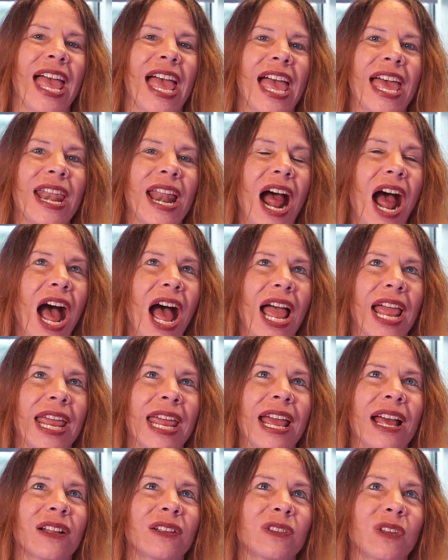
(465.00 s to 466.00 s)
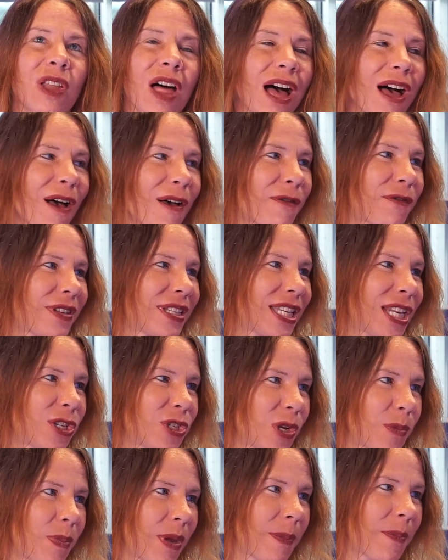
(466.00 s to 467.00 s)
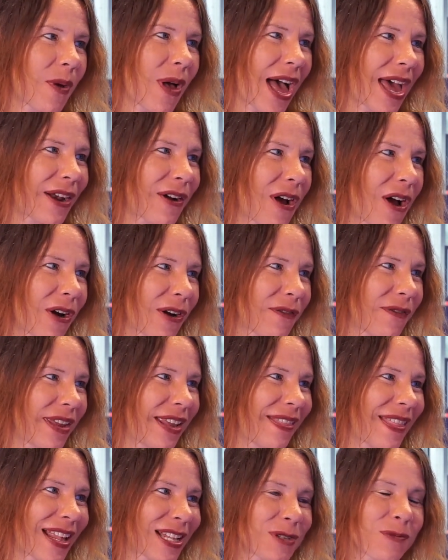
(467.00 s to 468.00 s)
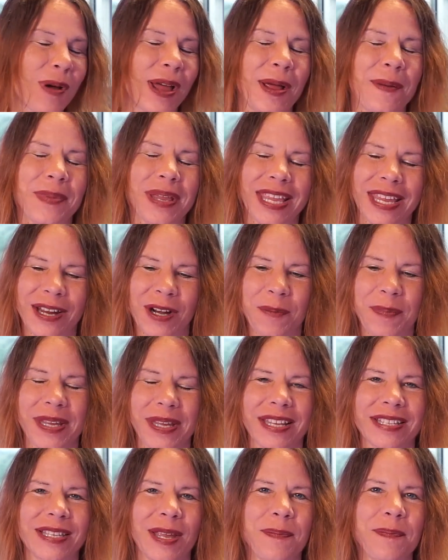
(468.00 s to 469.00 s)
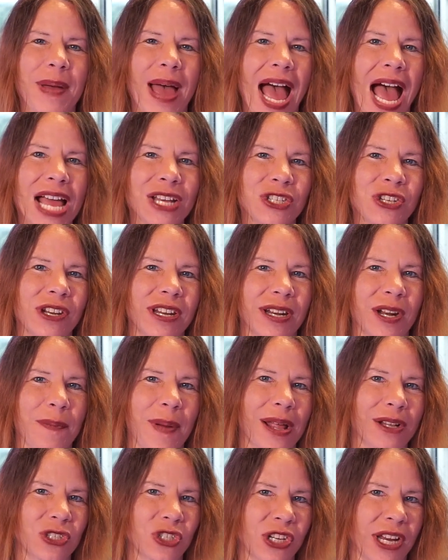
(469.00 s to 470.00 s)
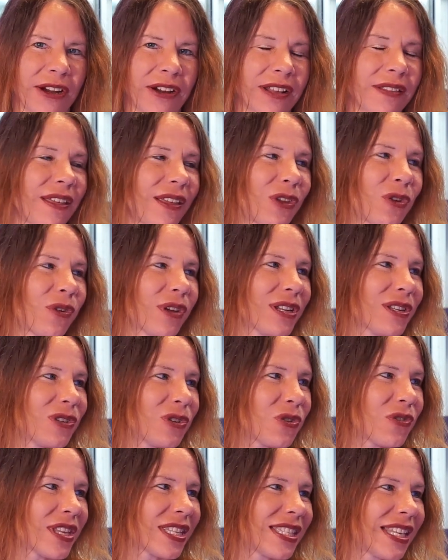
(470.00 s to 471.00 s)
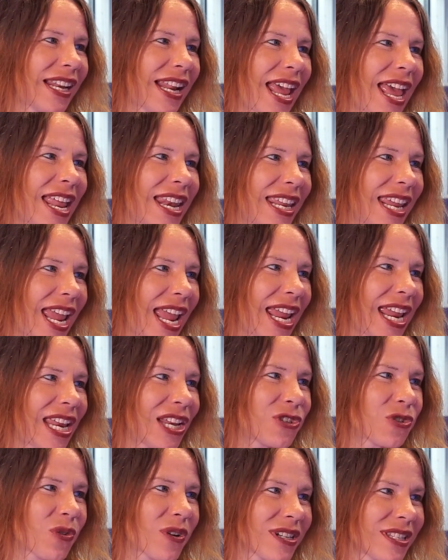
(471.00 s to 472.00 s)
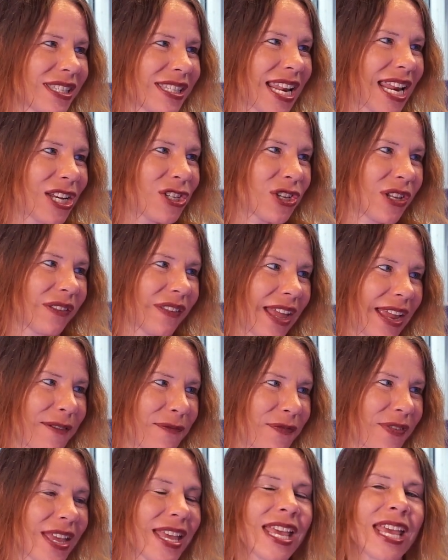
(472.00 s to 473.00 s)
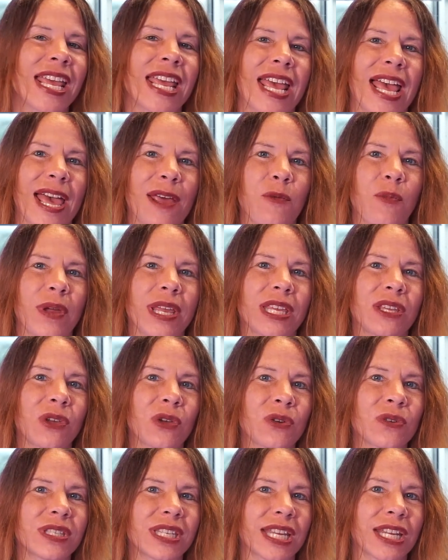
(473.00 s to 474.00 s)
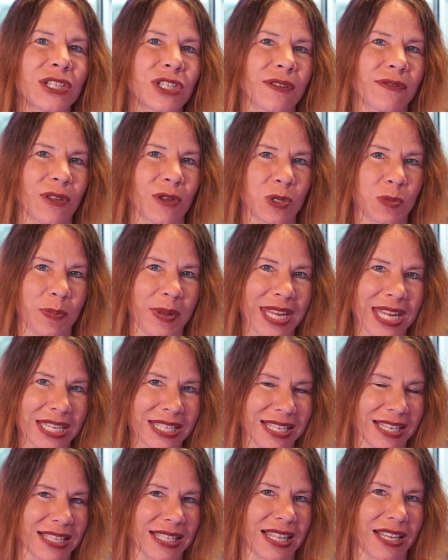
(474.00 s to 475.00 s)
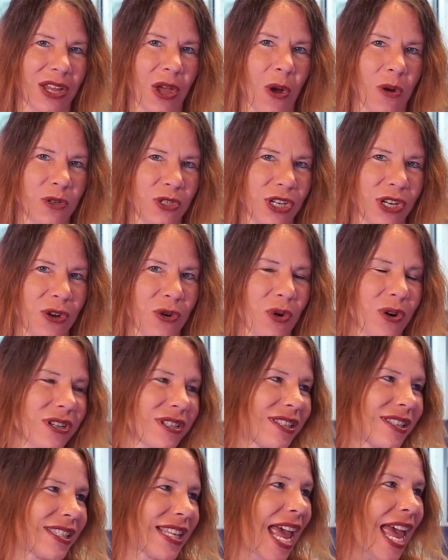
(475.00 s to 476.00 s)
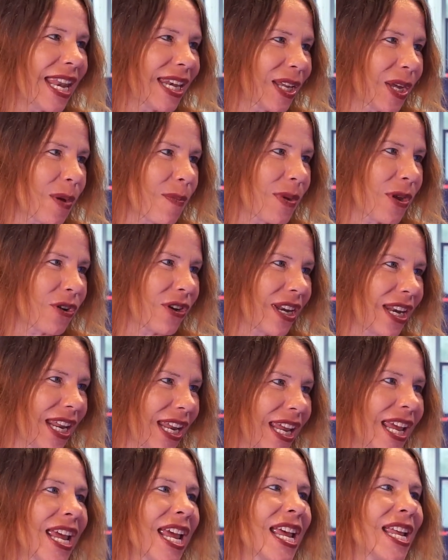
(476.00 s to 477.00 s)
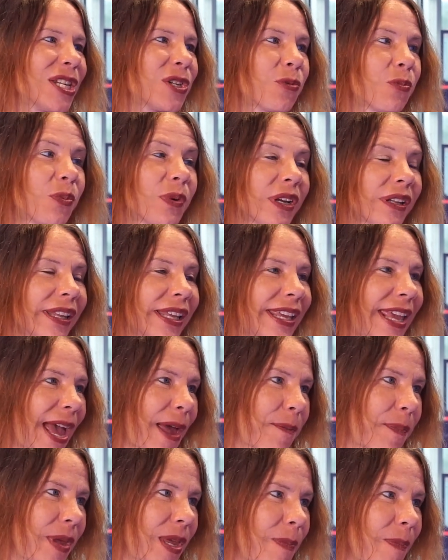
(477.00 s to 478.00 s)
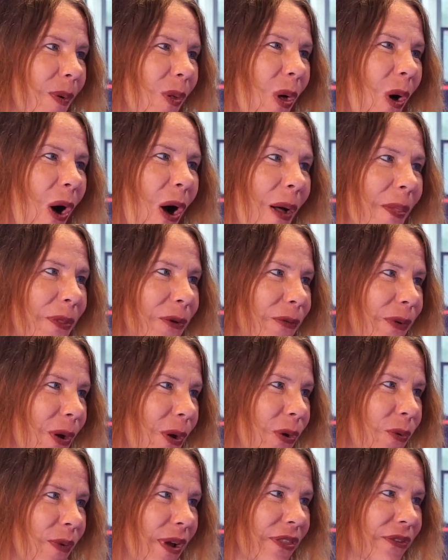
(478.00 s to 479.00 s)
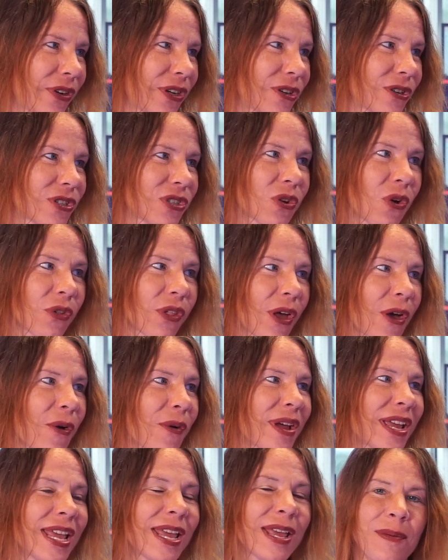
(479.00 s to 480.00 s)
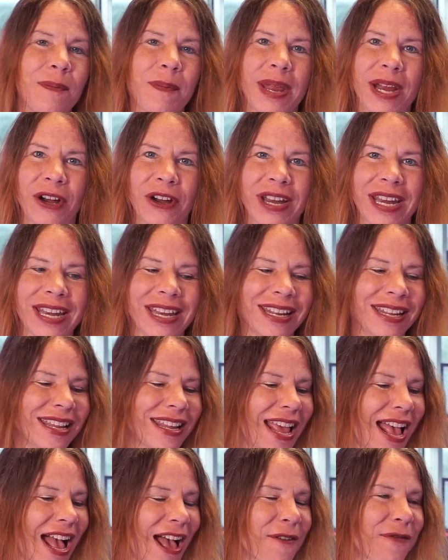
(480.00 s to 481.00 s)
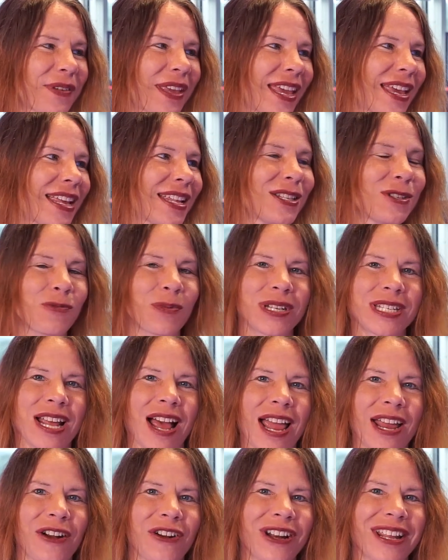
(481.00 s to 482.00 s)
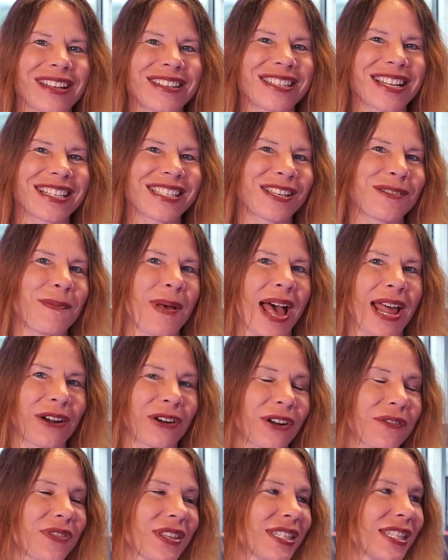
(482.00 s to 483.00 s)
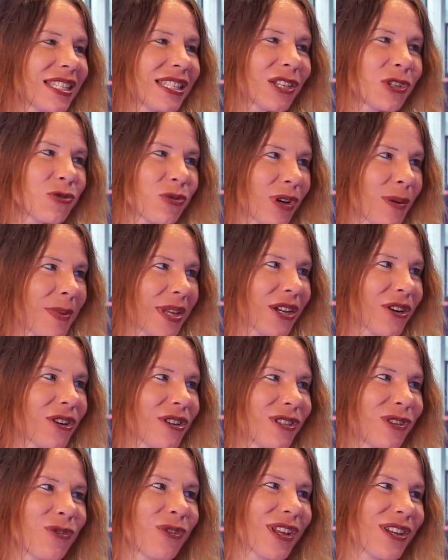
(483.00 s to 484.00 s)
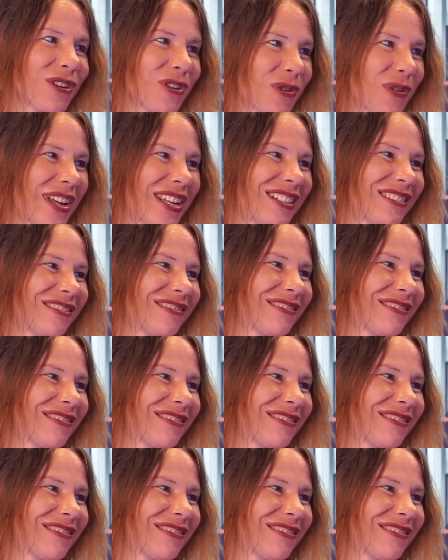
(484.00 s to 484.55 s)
And I love teaching people how to RV. That's why I'm here because I'm passionate about sharing that you can do this at any age or stage in life. And we use each of those pieces, the coaching courses and community, to really get people on the road, whether you're solo, married, have kids, retired, it doesn't matter. If this is a dream of yours, you can do it.